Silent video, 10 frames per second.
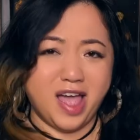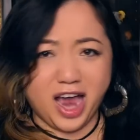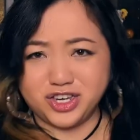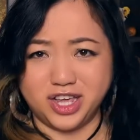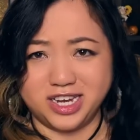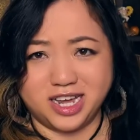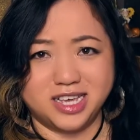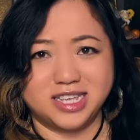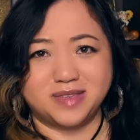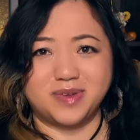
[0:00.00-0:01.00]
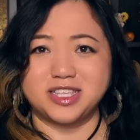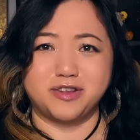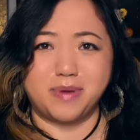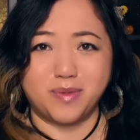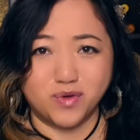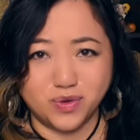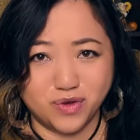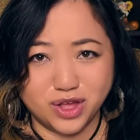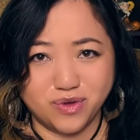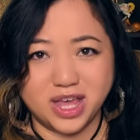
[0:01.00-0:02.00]
Actually, it does, because it'll make me
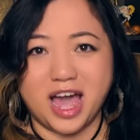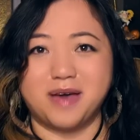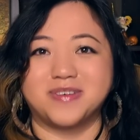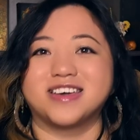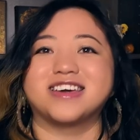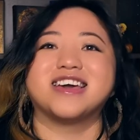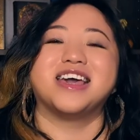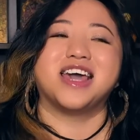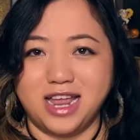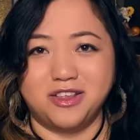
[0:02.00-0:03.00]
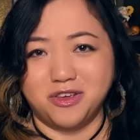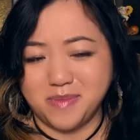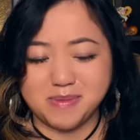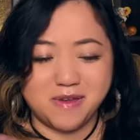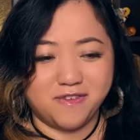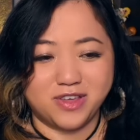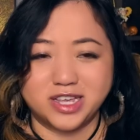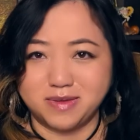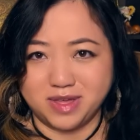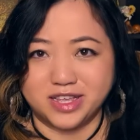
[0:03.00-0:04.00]
really happy, and it will make me feel
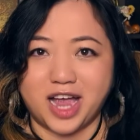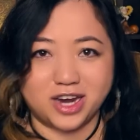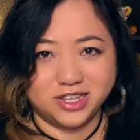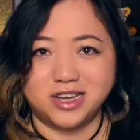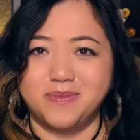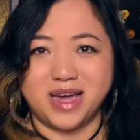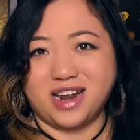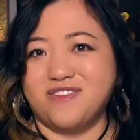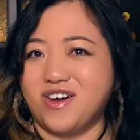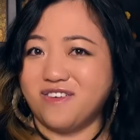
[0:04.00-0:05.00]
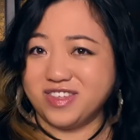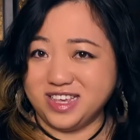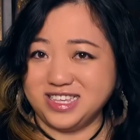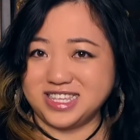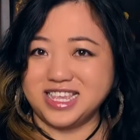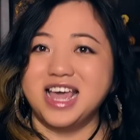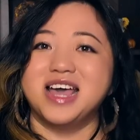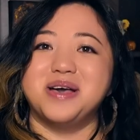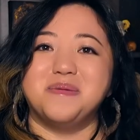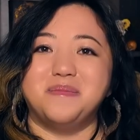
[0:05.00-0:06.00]
like something's actually coming out of all of this.
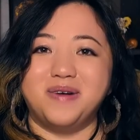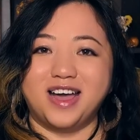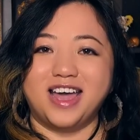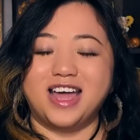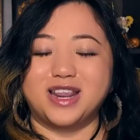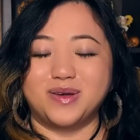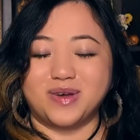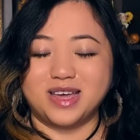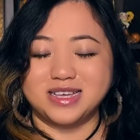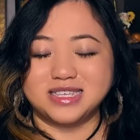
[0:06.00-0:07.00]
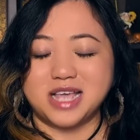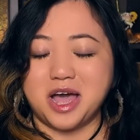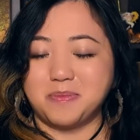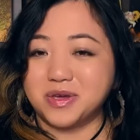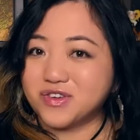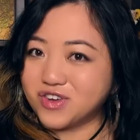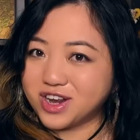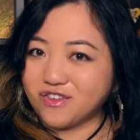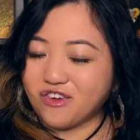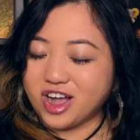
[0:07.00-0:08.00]
But anyways, happy
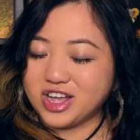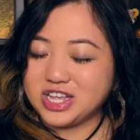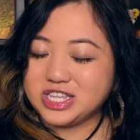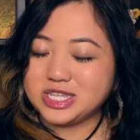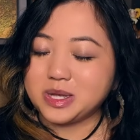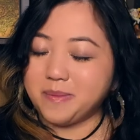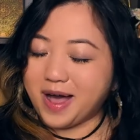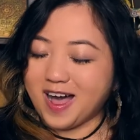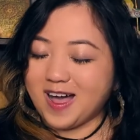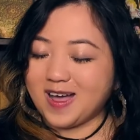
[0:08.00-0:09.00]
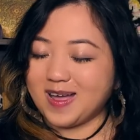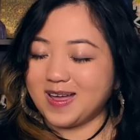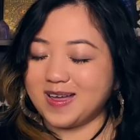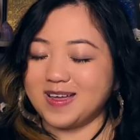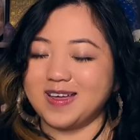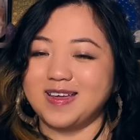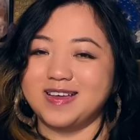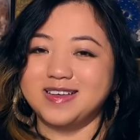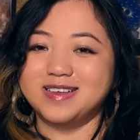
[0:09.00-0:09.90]
creating, friends. Goodbye.